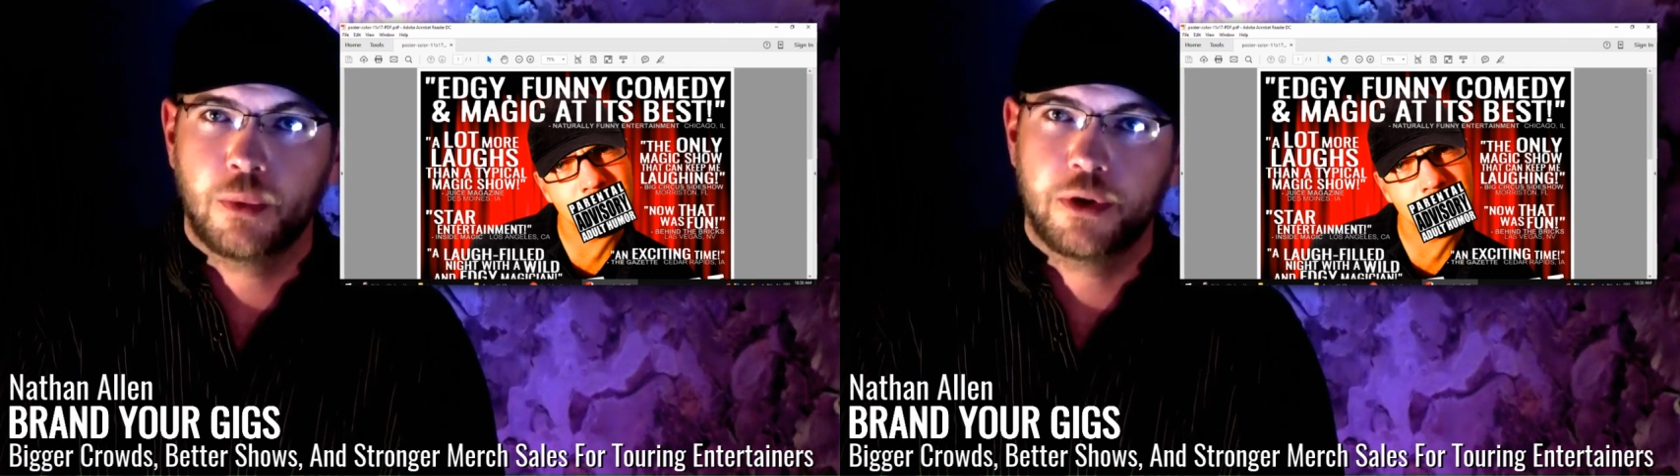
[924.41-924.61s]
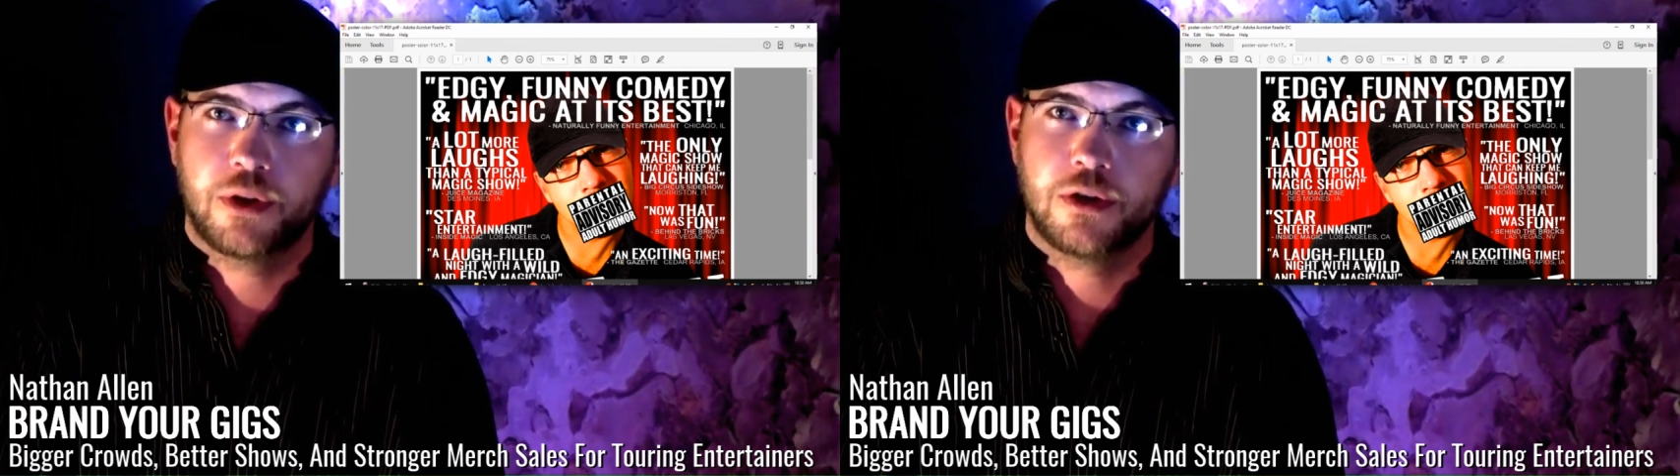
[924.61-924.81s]

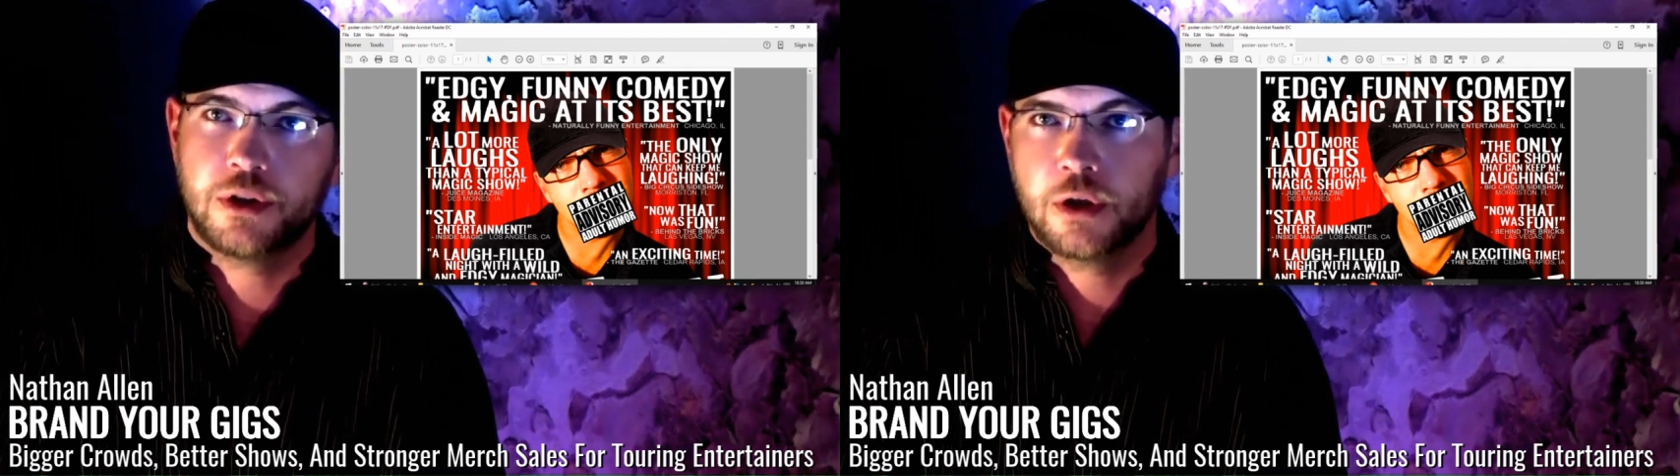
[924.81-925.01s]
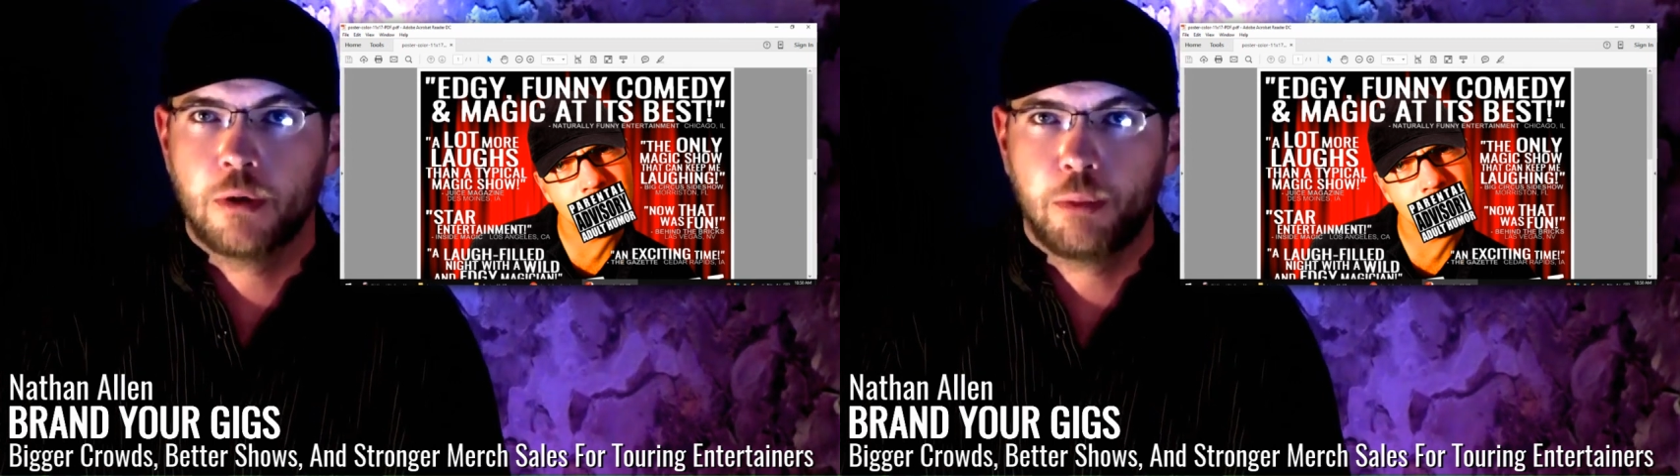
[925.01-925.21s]
with a
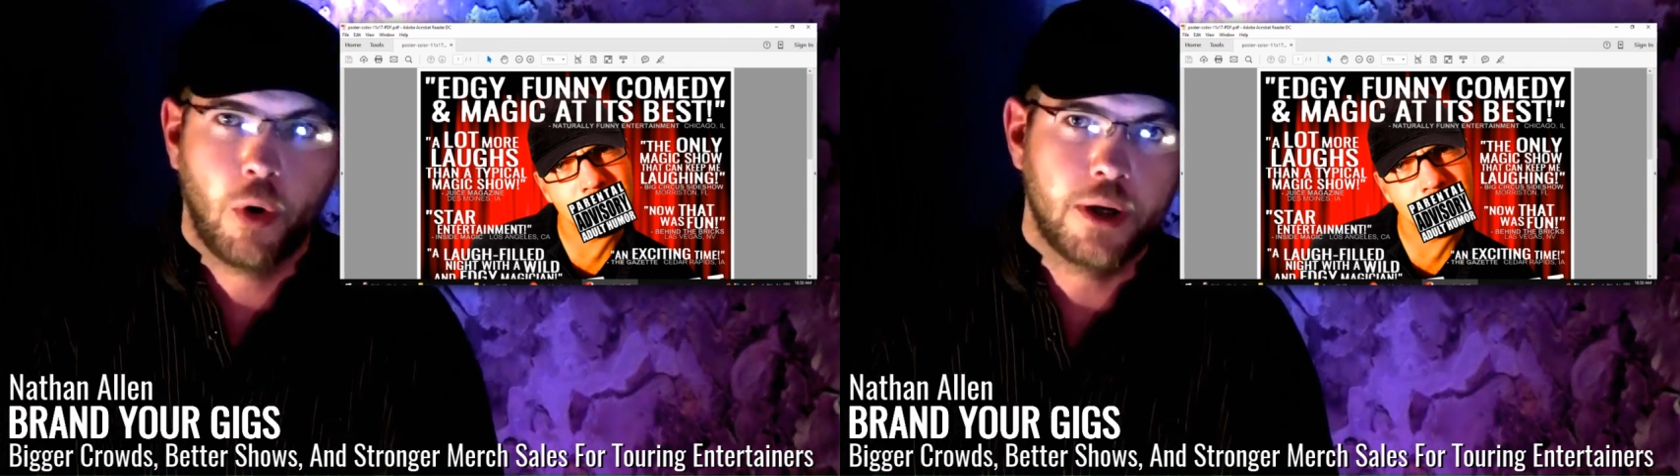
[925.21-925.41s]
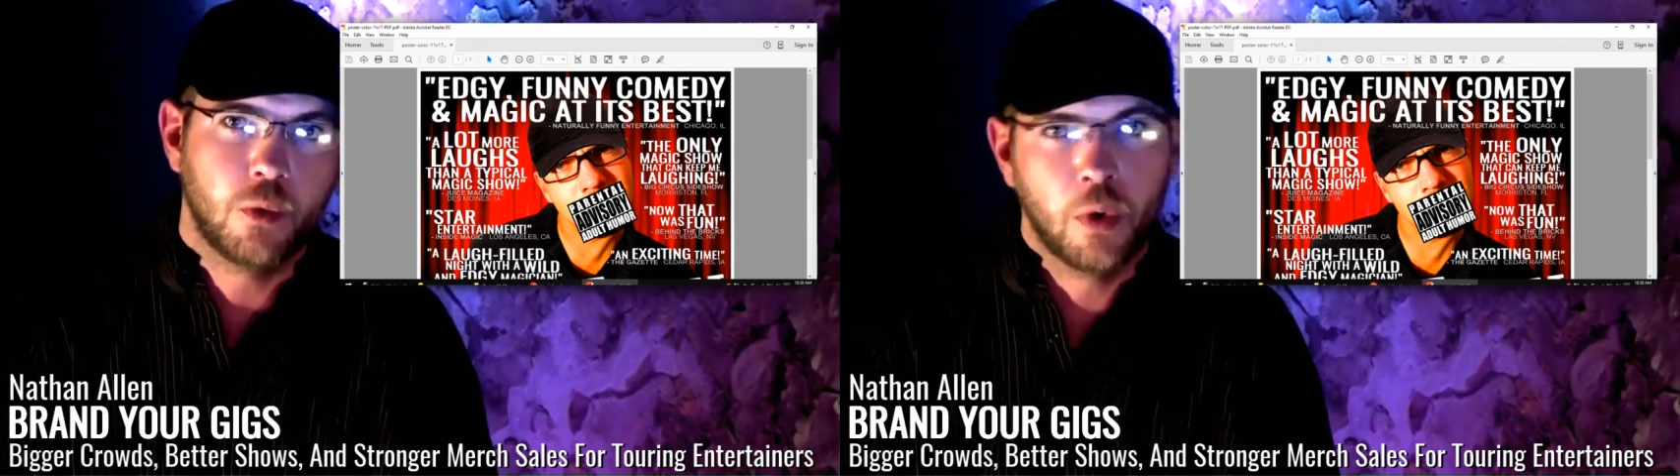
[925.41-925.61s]

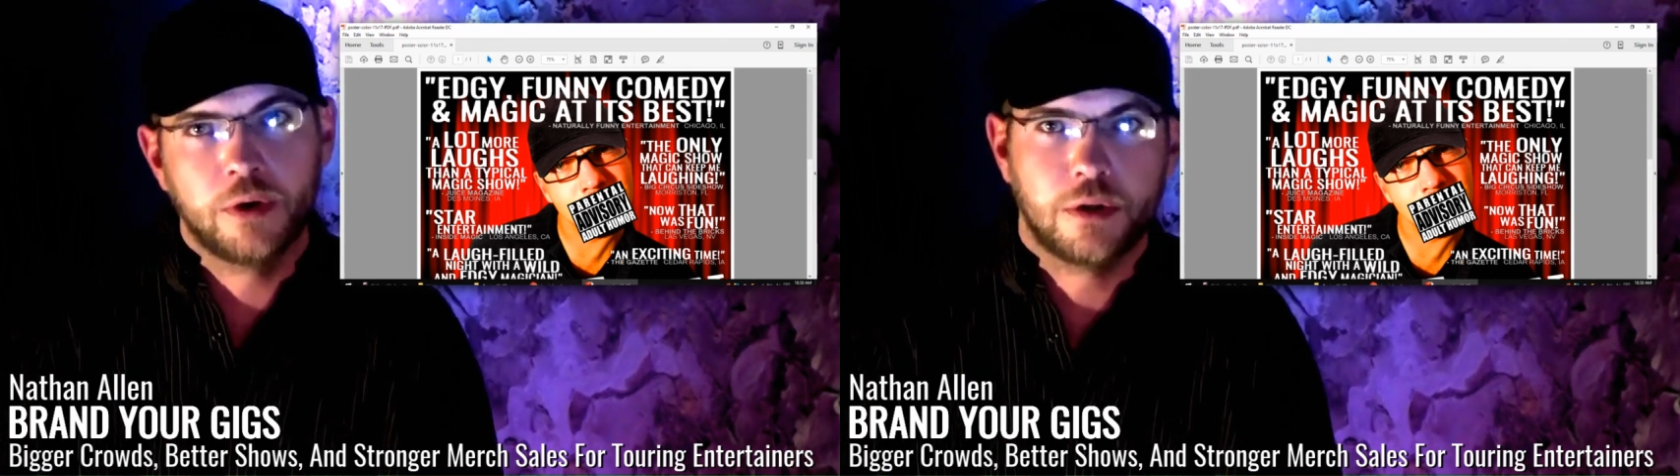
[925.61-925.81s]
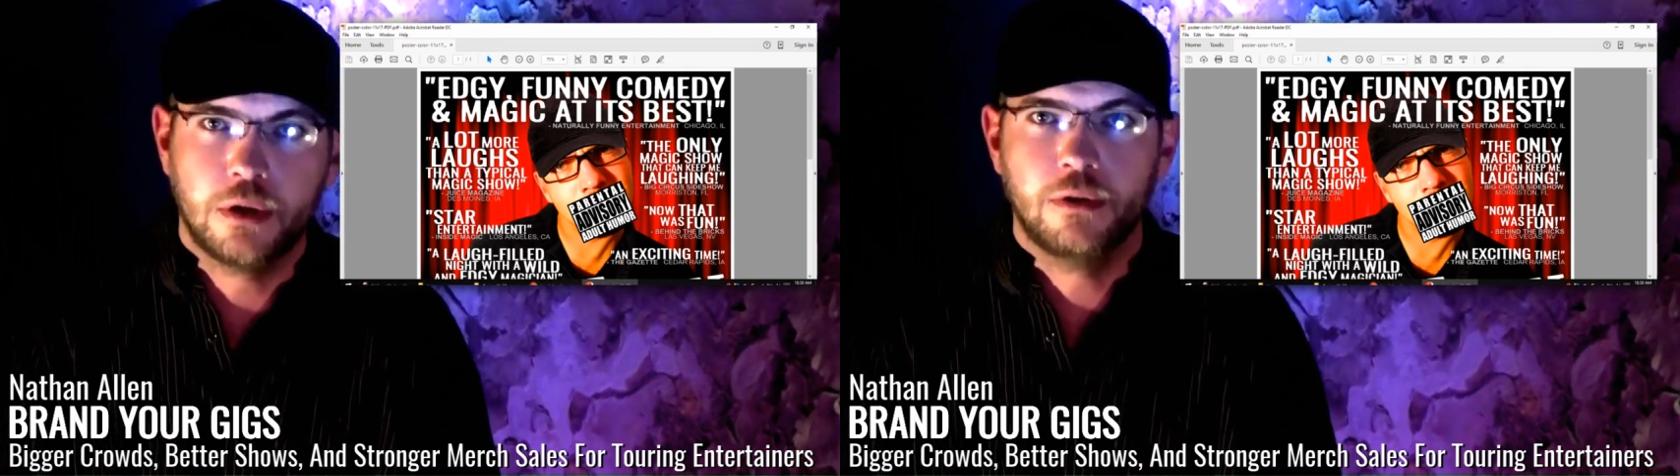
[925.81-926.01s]

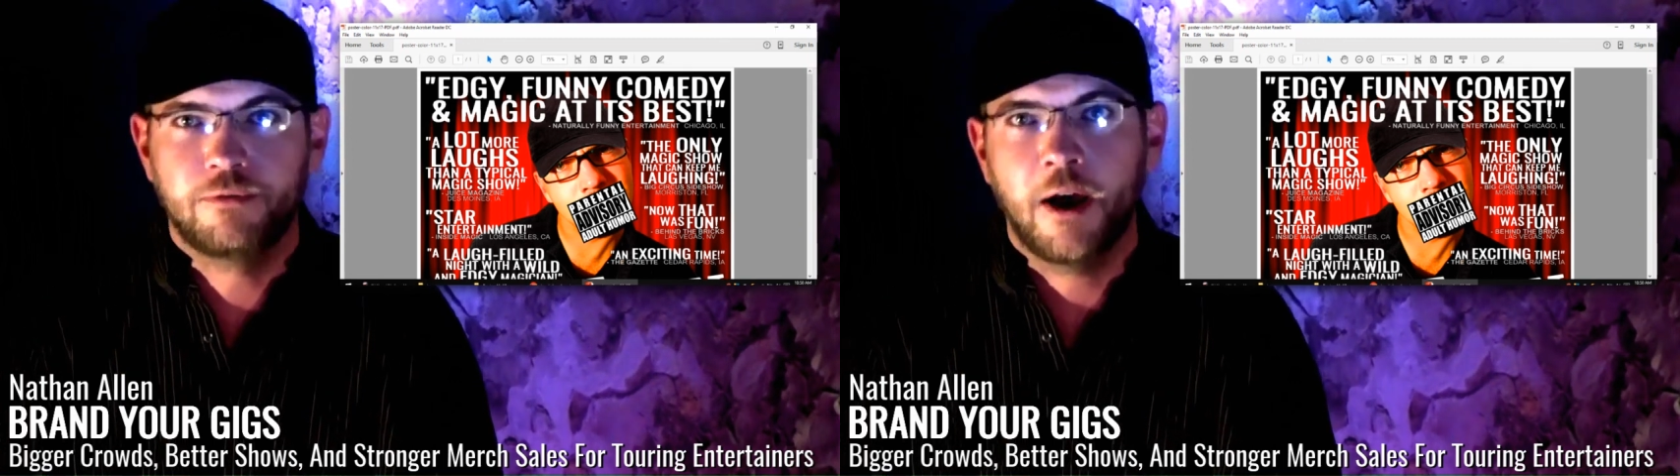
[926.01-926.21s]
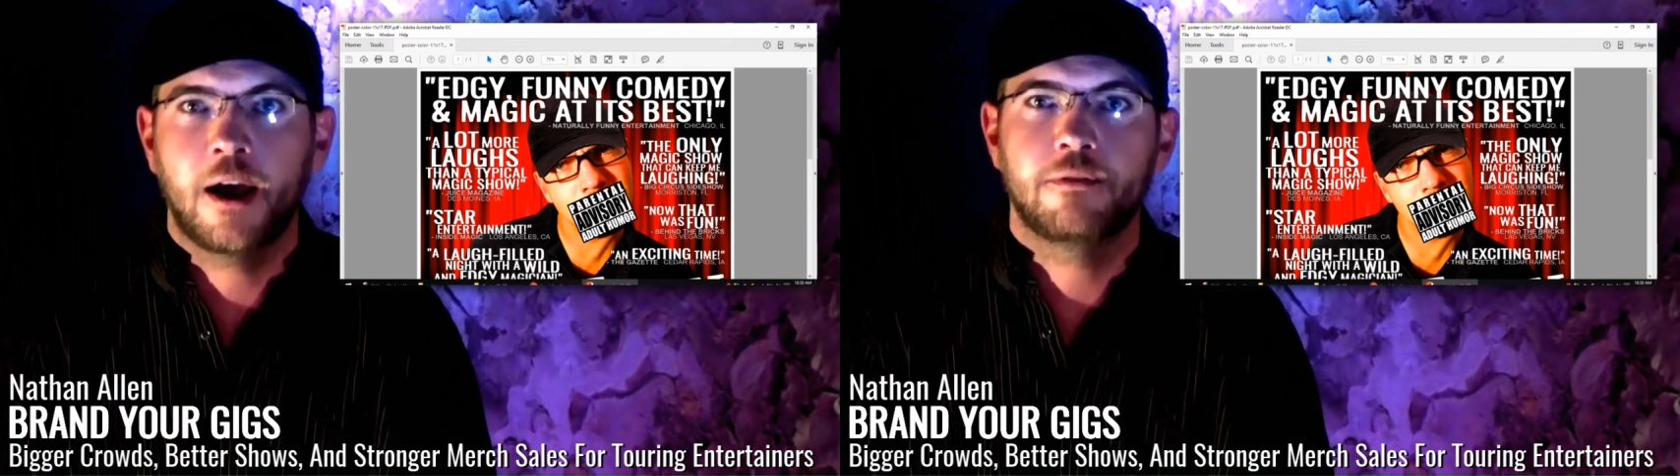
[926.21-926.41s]

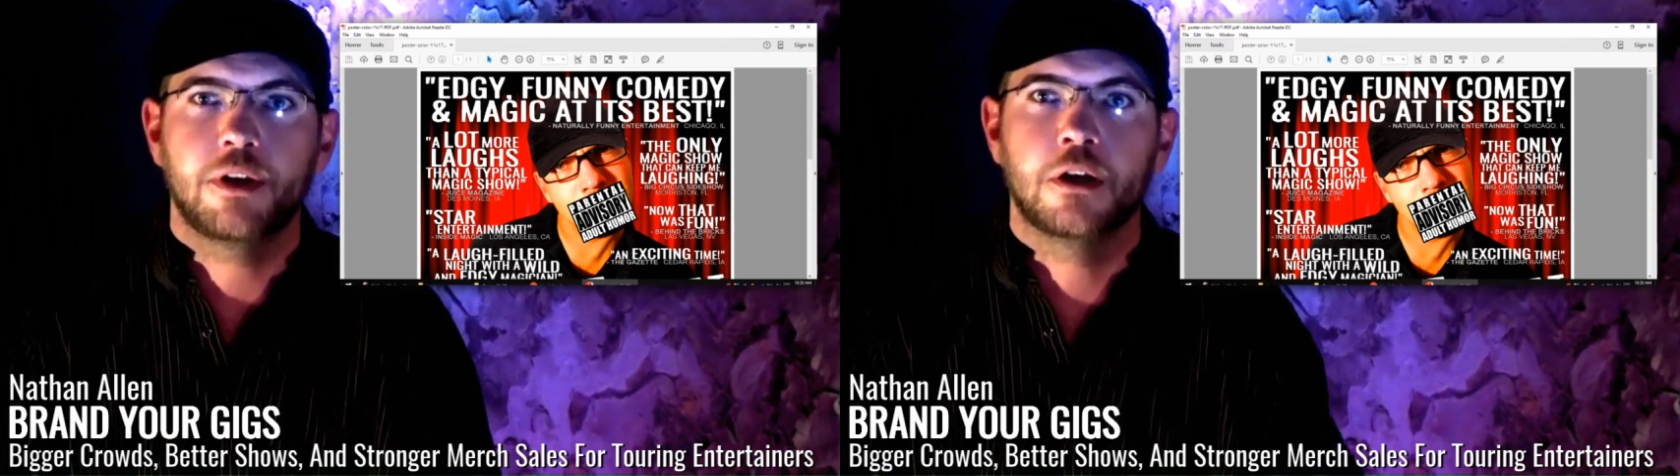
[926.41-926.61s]
0.125